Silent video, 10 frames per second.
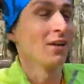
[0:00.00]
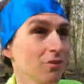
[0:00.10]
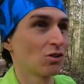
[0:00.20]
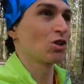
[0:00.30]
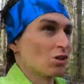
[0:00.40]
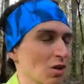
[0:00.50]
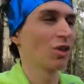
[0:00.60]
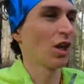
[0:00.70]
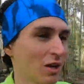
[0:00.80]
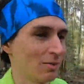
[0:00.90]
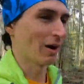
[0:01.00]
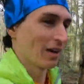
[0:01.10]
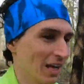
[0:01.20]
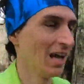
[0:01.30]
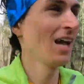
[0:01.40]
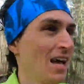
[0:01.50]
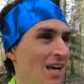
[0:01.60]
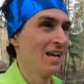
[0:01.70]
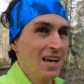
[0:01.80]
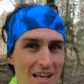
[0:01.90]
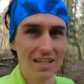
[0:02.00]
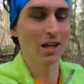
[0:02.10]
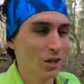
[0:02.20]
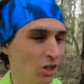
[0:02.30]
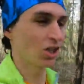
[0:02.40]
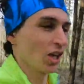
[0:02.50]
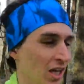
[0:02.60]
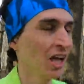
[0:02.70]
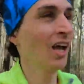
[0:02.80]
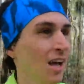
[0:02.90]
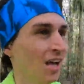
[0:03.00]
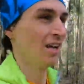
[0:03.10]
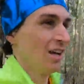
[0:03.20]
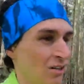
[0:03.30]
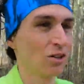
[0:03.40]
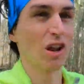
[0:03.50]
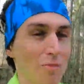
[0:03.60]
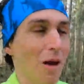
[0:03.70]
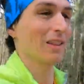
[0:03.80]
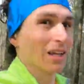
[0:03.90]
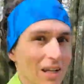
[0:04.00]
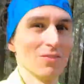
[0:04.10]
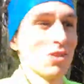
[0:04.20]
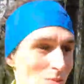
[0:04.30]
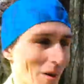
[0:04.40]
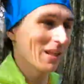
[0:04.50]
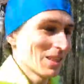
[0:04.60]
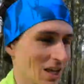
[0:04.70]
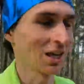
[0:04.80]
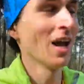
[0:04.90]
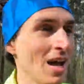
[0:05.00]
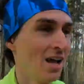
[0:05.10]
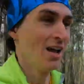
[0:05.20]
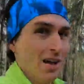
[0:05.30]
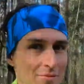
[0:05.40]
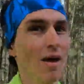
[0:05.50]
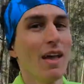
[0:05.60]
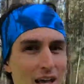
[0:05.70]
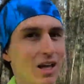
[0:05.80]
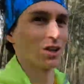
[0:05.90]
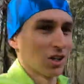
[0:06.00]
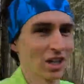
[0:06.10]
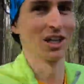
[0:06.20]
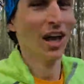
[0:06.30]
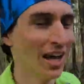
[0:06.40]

You just got to think about it. Is it a good thing or is it a bad thing? And if it's a bad thing, make it a good thing.